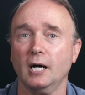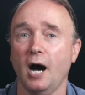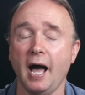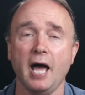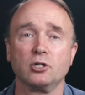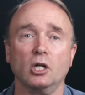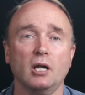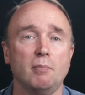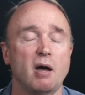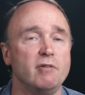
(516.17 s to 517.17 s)
I actually
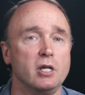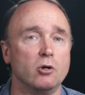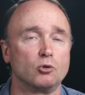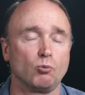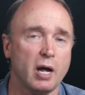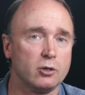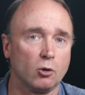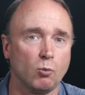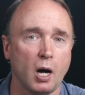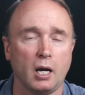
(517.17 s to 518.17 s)
let my videos
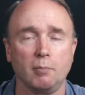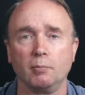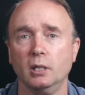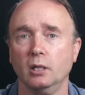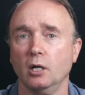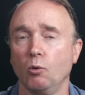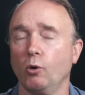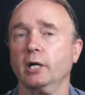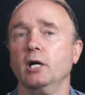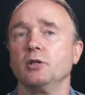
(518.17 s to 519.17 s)
render while I'm
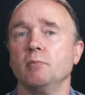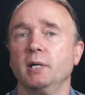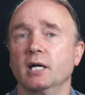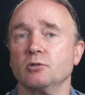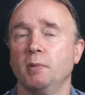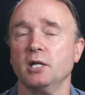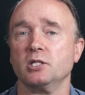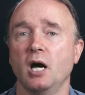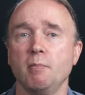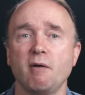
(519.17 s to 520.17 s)
working on them, because by the
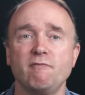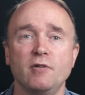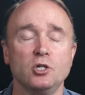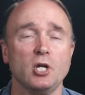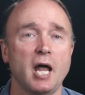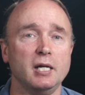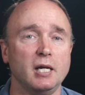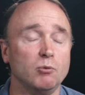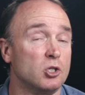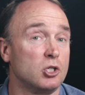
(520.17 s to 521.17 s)
time I'm finished
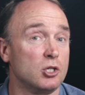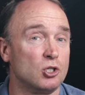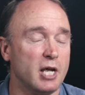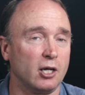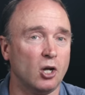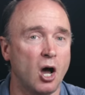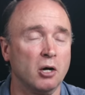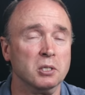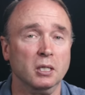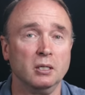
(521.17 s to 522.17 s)
editing, which doesn't take long,